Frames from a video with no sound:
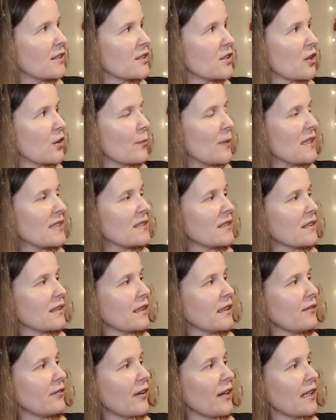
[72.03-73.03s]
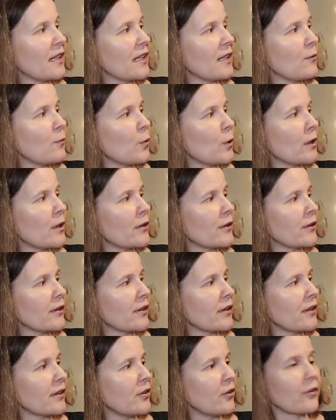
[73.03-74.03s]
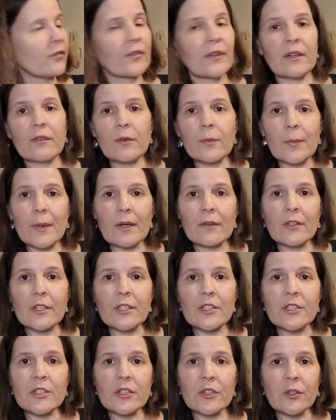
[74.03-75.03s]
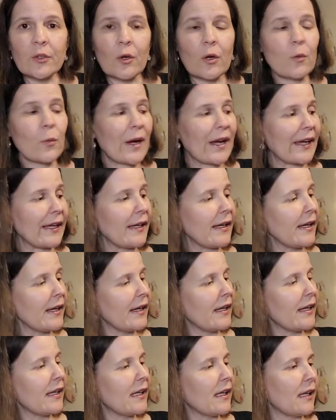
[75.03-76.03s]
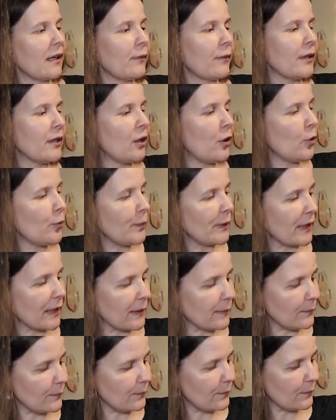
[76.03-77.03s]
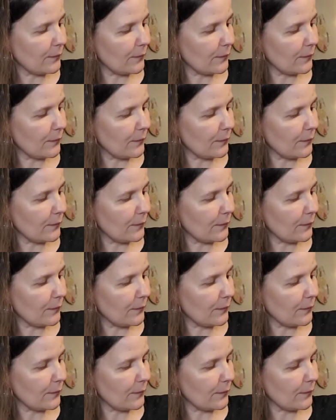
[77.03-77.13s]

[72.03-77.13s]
so basically, finally water your favorite beverage your way. And when you open it,